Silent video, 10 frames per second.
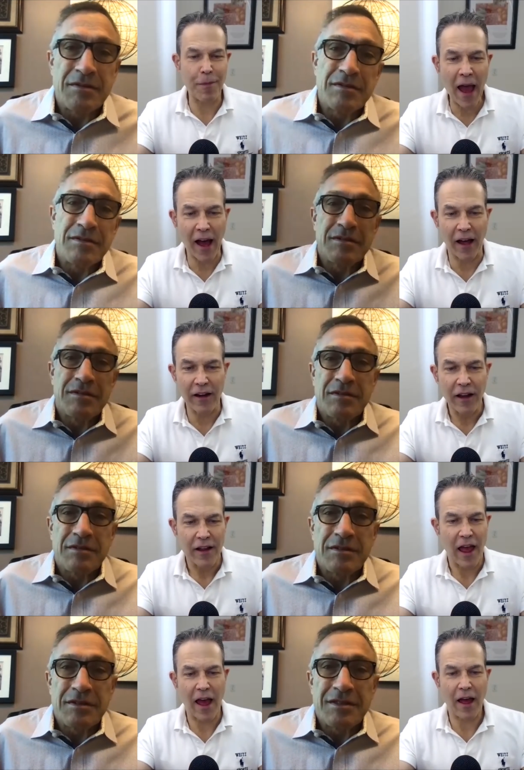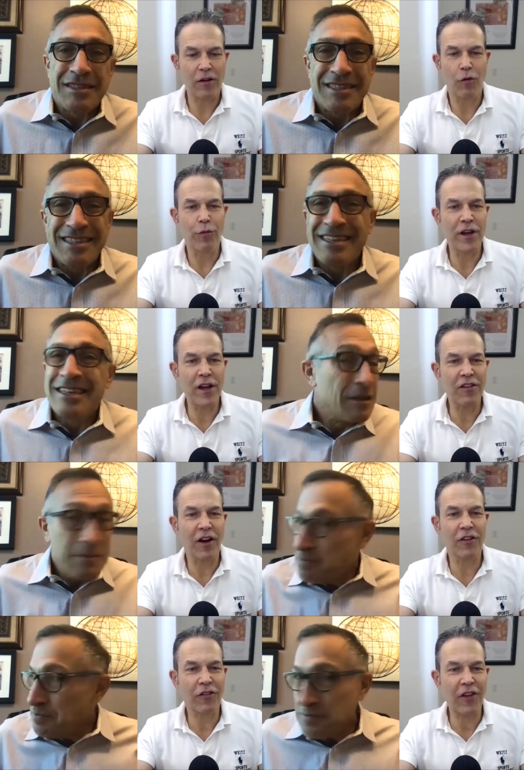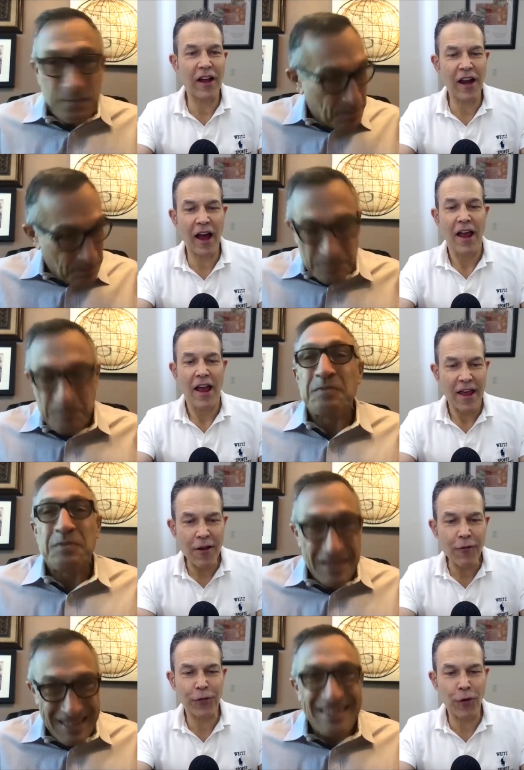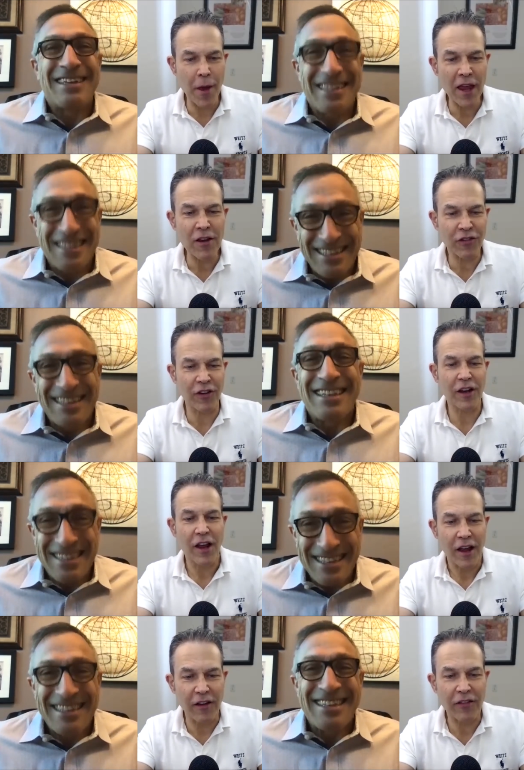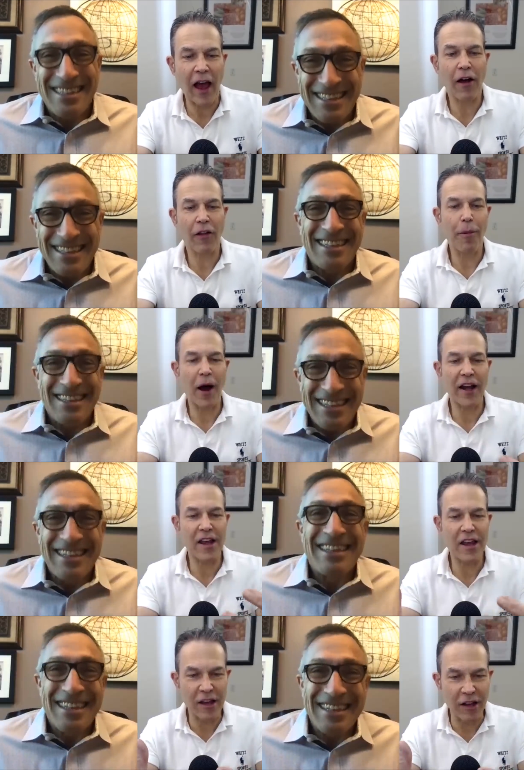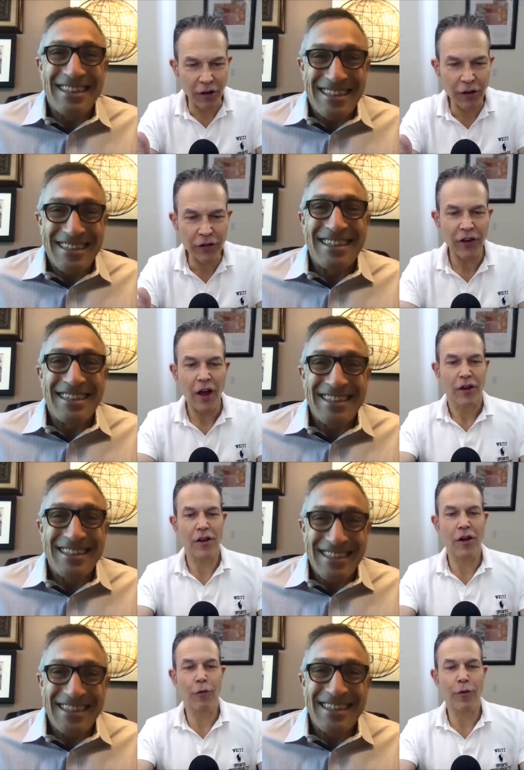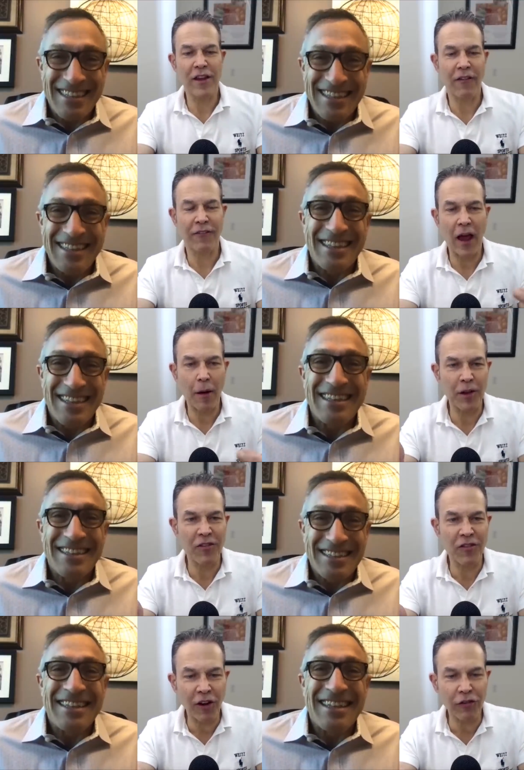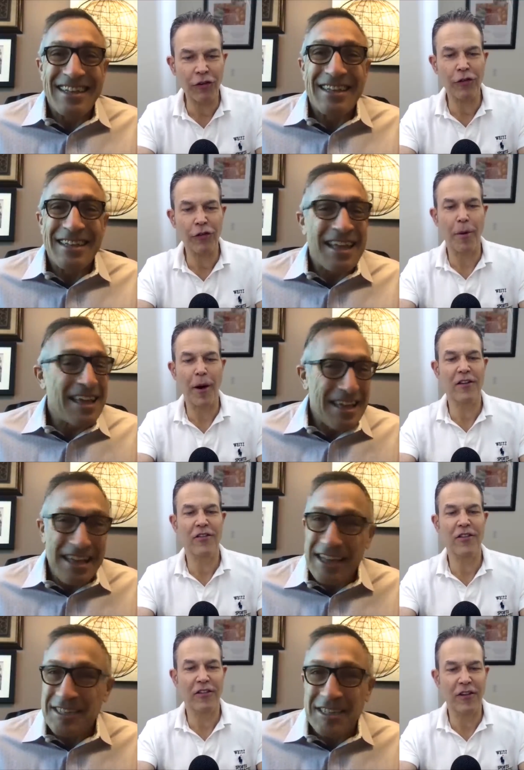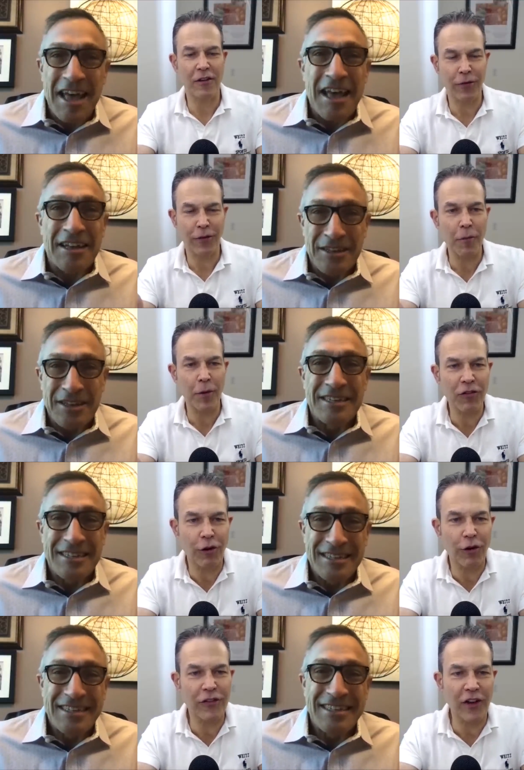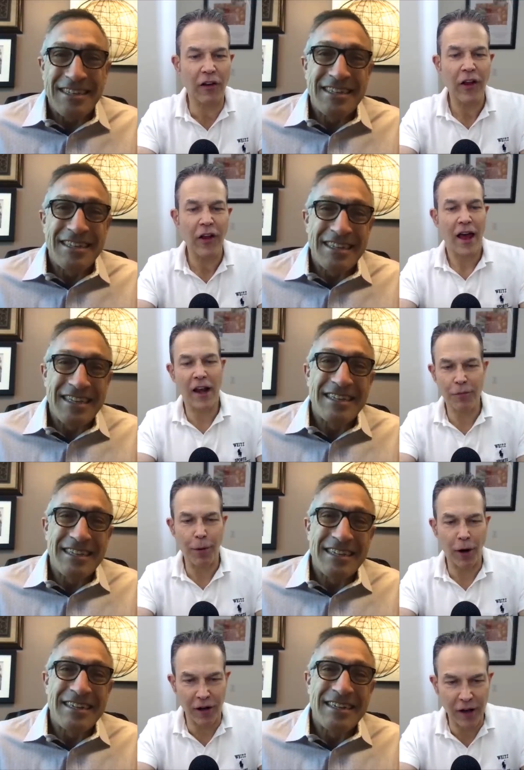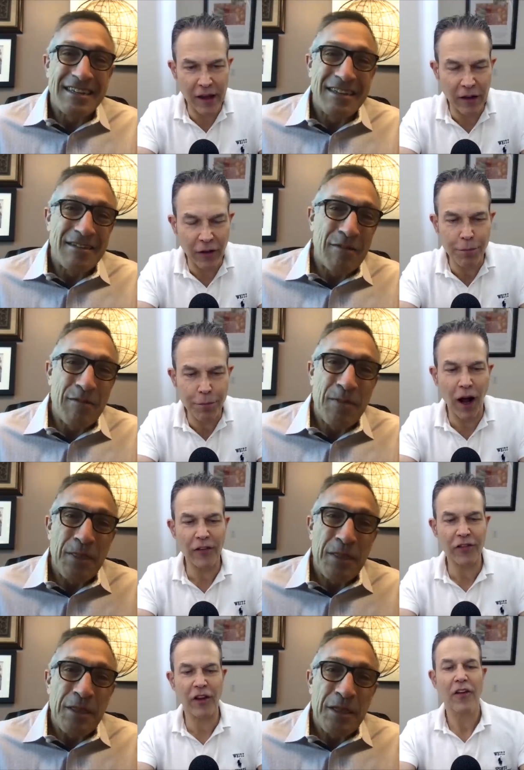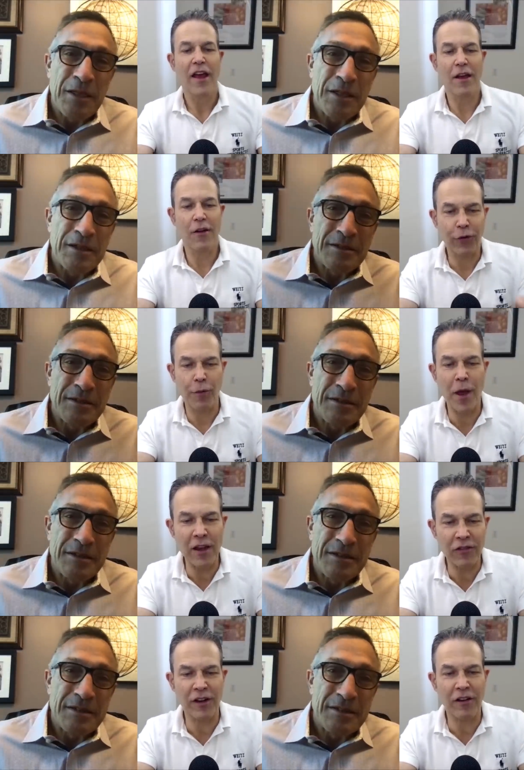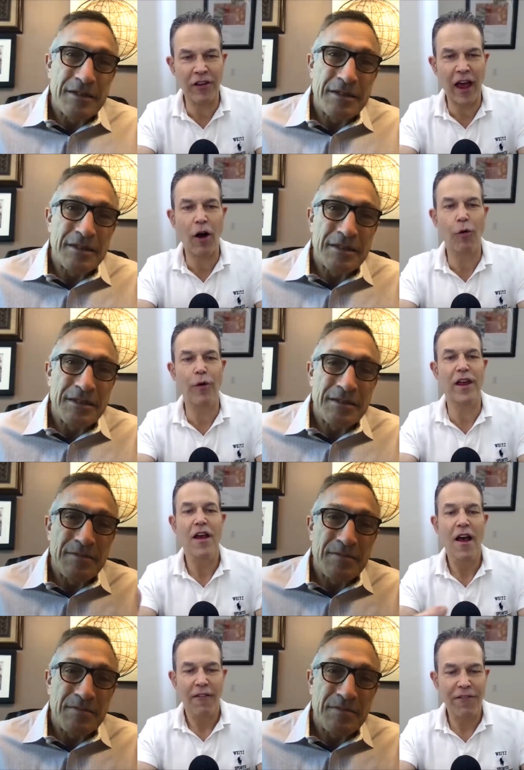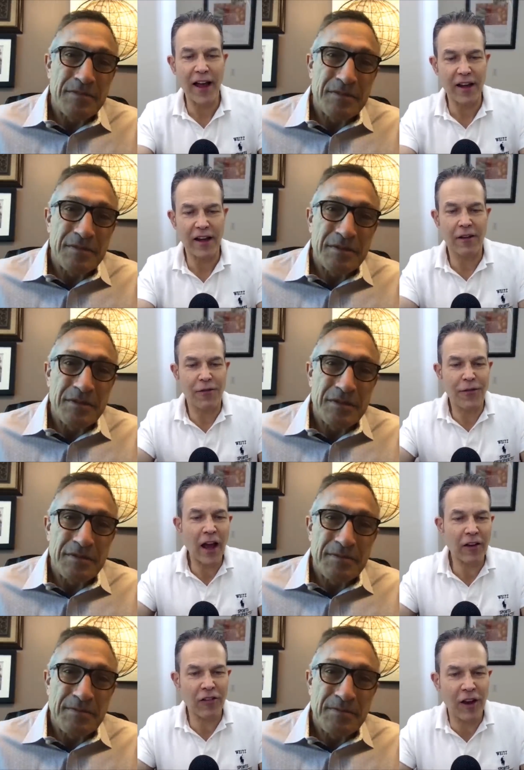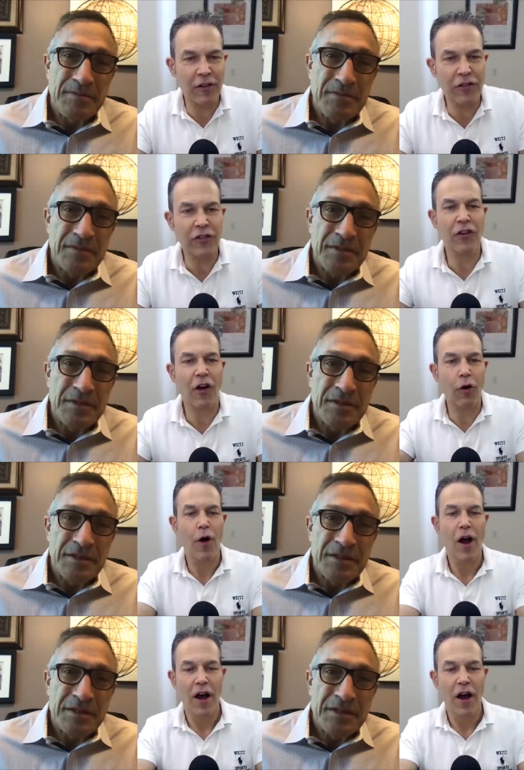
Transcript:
Speaker 1: bad. And we need to understand that inflammation is how the body heals you know, when you have damaged tissue, the body says exactly. inflammatory cells, and that's part of the healing process. Inflammation is how we fight infections. So,